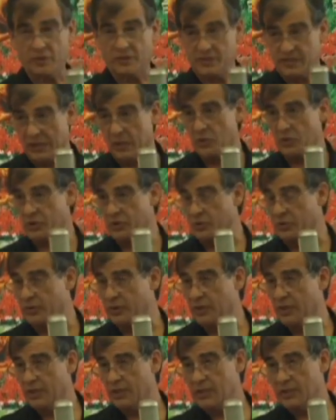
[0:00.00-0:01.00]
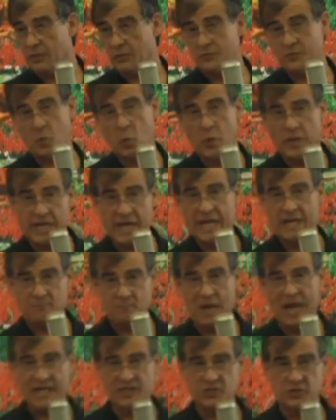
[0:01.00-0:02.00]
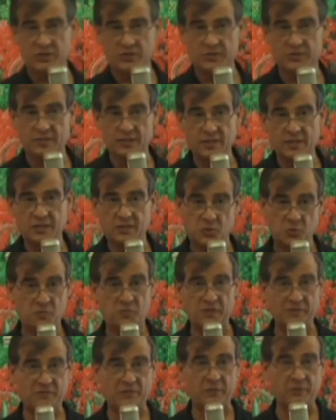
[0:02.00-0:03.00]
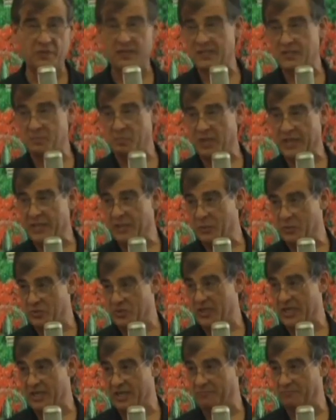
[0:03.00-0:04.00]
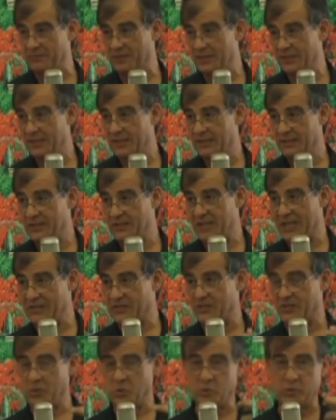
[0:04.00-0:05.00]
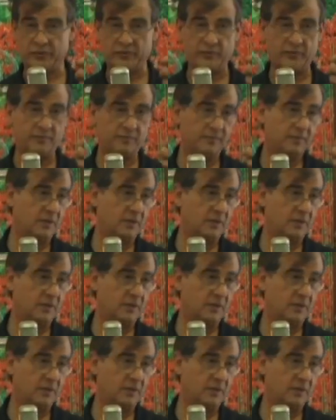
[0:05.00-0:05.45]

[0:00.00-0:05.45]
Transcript: tells you, there are 48 matches to 50 things Plato said. This has to do with the